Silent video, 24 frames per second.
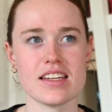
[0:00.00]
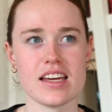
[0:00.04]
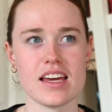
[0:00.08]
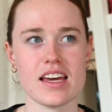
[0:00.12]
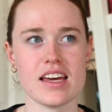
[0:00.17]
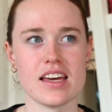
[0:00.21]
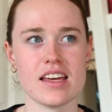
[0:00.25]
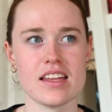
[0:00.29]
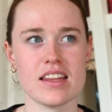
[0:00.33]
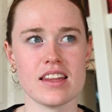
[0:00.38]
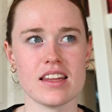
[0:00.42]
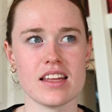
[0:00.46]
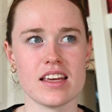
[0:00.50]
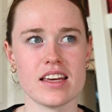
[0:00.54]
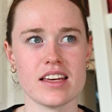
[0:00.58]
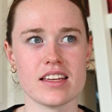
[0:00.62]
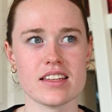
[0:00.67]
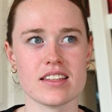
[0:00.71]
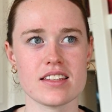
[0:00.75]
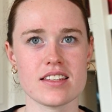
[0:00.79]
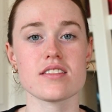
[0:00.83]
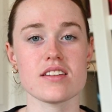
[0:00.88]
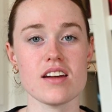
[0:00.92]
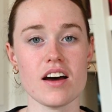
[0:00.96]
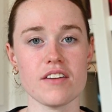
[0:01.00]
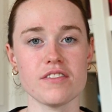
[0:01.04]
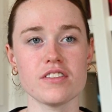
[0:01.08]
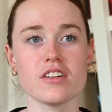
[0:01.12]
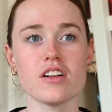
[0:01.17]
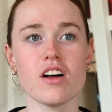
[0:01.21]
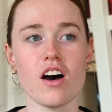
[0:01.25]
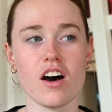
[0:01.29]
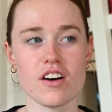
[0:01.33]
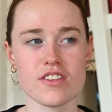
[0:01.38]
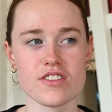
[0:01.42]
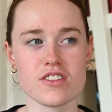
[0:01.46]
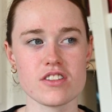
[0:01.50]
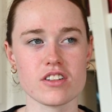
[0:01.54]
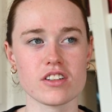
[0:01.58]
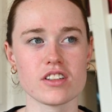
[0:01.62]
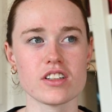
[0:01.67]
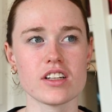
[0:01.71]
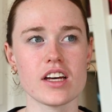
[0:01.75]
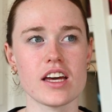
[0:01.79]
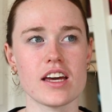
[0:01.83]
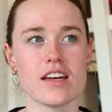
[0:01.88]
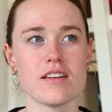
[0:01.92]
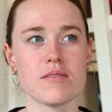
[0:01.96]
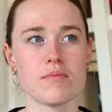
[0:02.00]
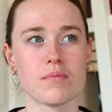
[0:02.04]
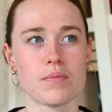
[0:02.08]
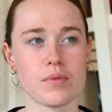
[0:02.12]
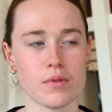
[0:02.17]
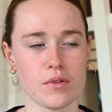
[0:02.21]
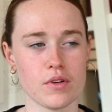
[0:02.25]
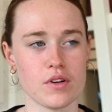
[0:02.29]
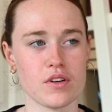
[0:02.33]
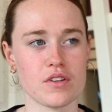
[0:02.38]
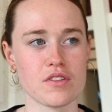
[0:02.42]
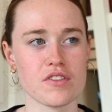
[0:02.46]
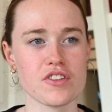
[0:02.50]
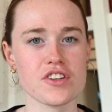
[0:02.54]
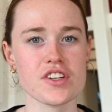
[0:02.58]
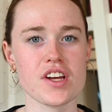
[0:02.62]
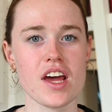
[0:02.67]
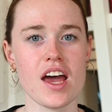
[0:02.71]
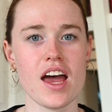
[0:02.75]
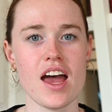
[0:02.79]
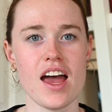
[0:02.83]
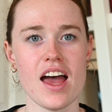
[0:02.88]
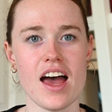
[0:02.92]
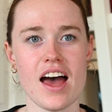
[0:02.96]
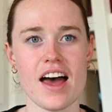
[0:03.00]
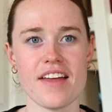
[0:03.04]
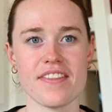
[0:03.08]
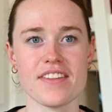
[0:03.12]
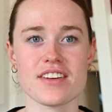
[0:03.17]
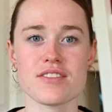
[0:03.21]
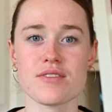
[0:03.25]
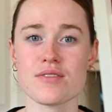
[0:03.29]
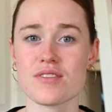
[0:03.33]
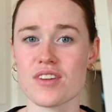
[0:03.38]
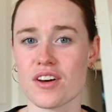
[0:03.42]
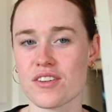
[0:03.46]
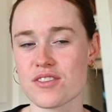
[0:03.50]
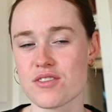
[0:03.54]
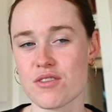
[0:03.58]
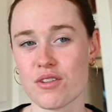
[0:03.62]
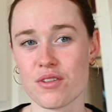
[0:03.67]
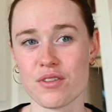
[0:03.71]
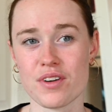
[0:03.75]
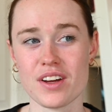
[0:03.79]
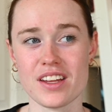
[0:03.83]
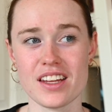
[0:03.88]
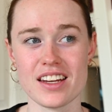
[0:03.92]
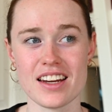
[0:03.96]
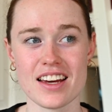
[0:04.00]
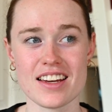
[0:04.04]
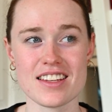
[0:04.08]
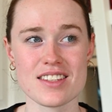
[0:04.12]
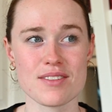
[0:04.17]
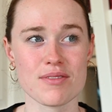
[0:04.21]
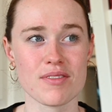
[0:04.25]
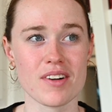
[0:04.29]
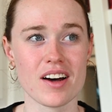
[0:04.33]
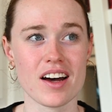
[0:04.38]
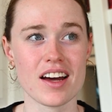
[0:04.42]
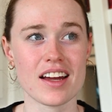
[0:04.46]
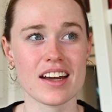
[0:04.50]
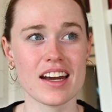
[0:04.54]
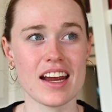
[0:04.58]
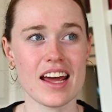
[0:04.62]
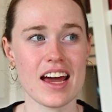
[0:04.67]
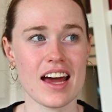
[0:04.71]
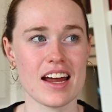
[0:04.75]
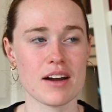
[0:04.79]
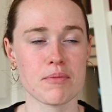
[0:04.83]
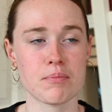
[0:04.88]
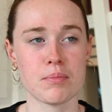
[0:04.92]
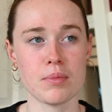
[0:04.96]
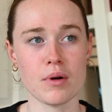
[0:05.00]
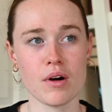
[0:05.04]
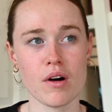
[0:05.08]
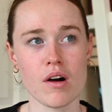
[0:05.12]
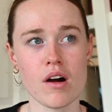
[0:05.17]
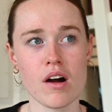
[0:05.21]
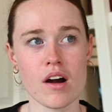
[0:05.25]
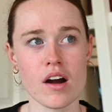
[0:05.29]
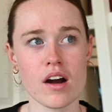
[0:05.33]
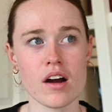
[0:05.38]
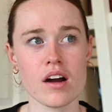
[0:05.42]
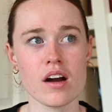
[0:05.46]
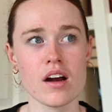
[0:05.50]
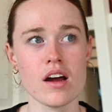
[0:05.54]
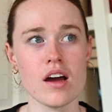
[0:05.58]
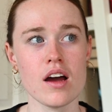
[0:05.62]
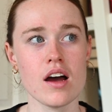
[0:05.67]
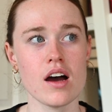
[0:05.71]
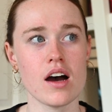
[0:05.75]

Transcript: in the Snuffle Hostel in Bruges, and this was also a really nice one. It had a bar.